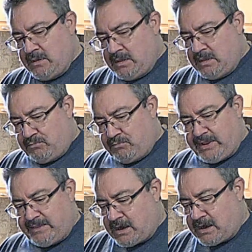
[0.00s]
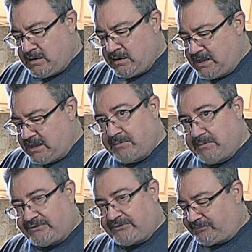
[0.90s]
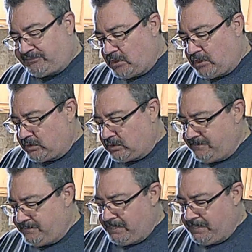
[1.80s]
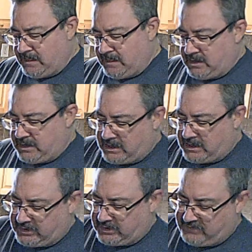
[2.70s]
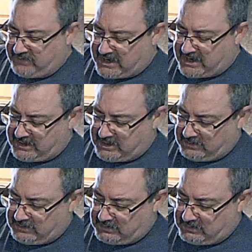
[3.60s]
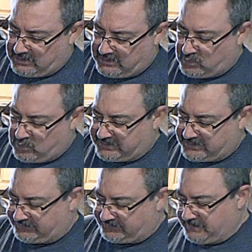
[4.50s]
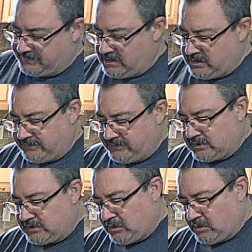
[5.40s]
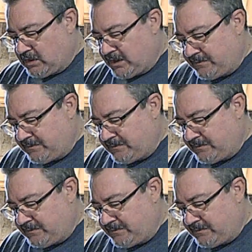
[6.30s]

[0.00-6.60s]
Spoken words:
put in there and mixed up slowly, and I'll give you an idea of what this is going to look like.